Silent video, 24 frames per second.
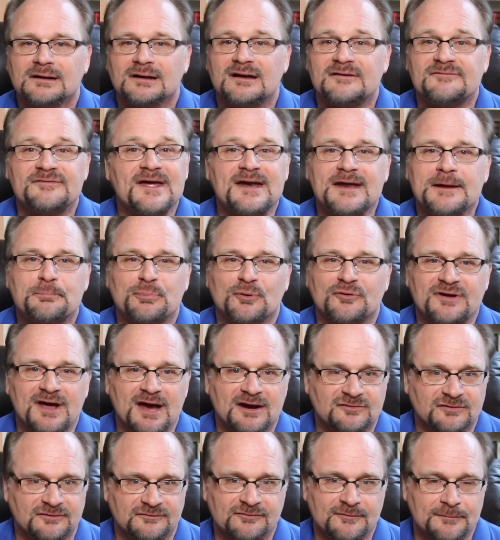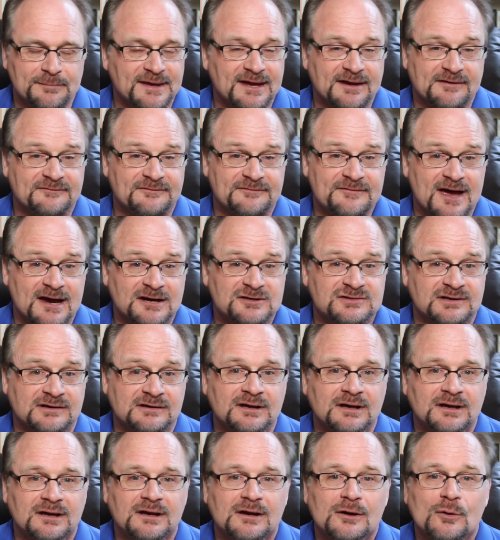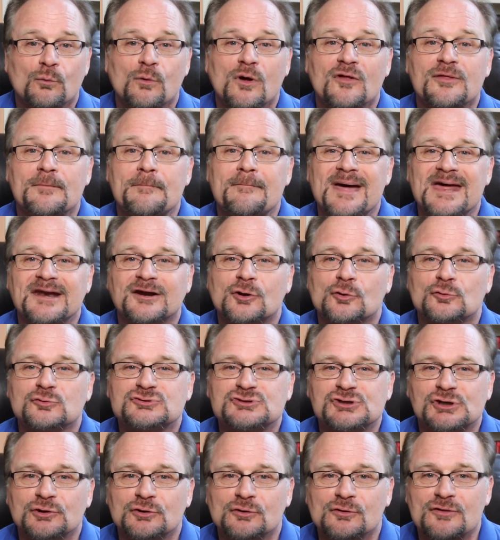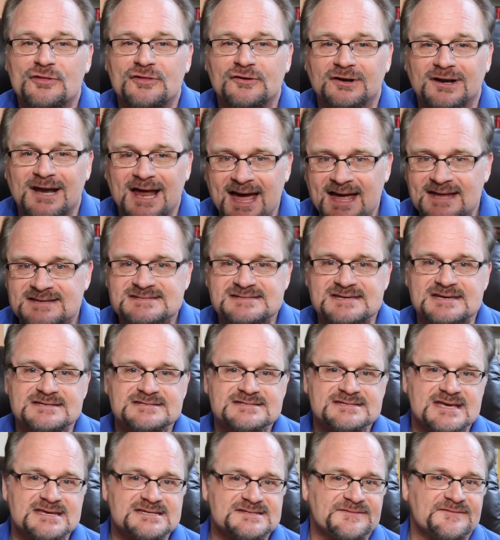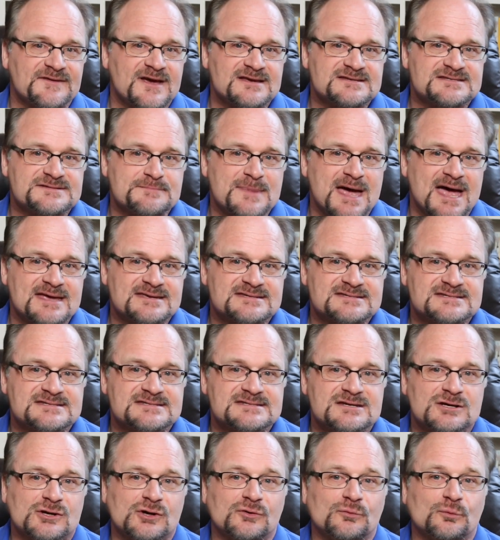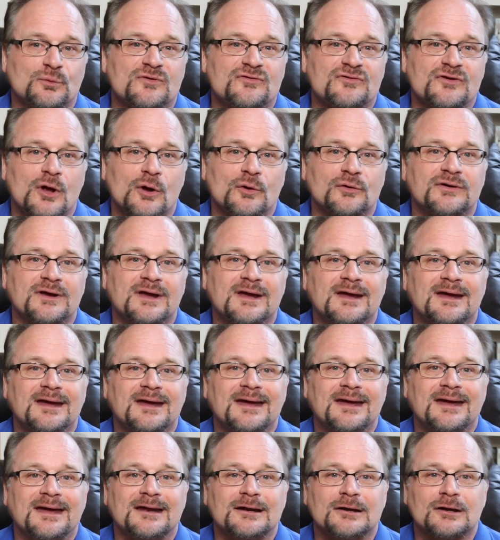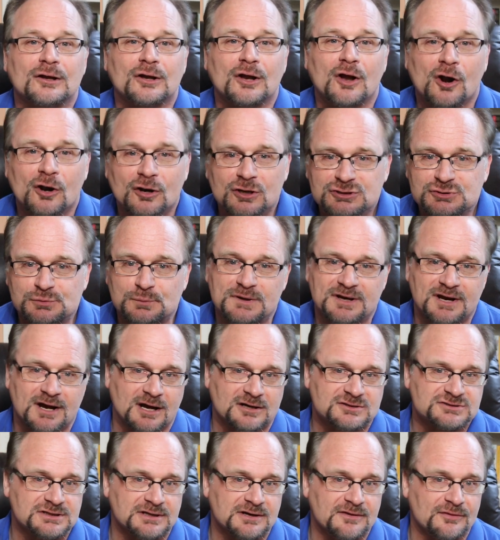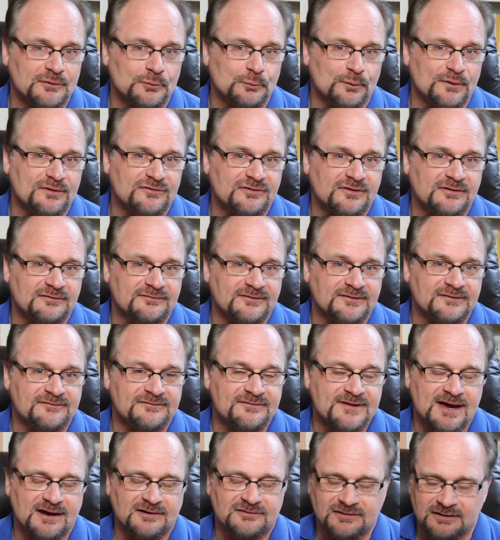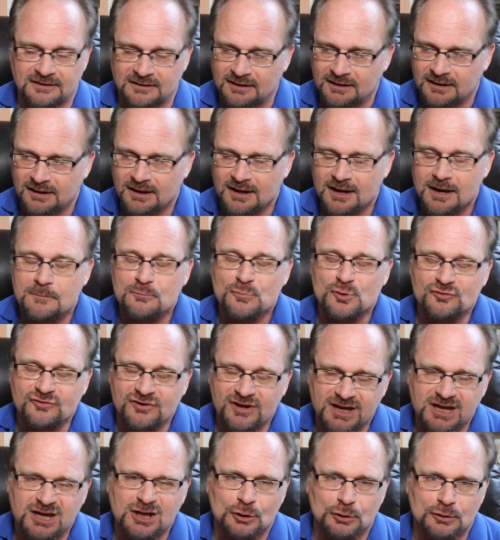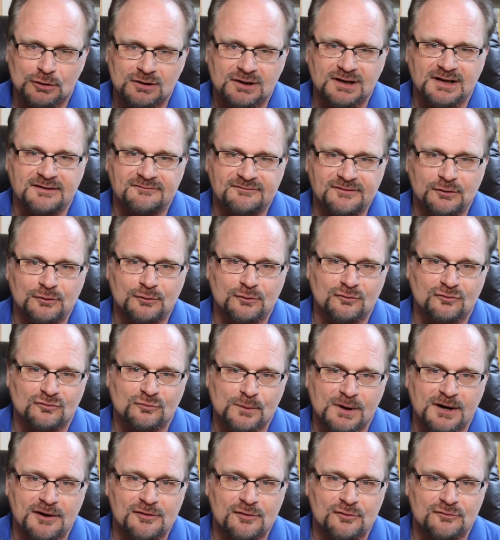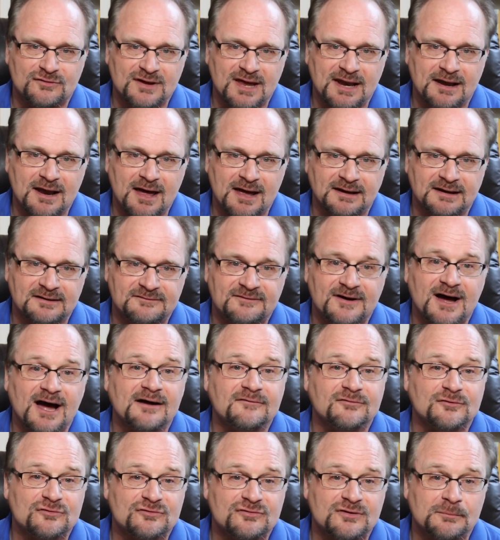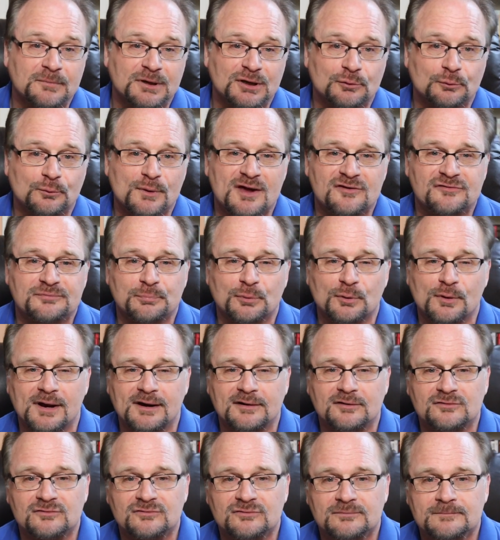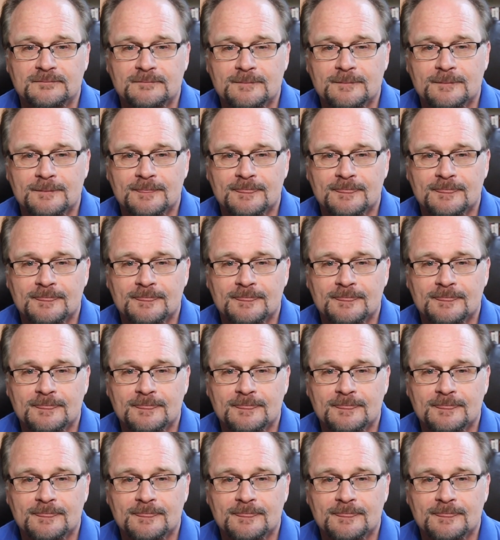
if any, protection from the infection, while the medical journal The Lancet says face masks could result in large reduction in the risk of infection, particularly if you use one of those N95 or similar respirators.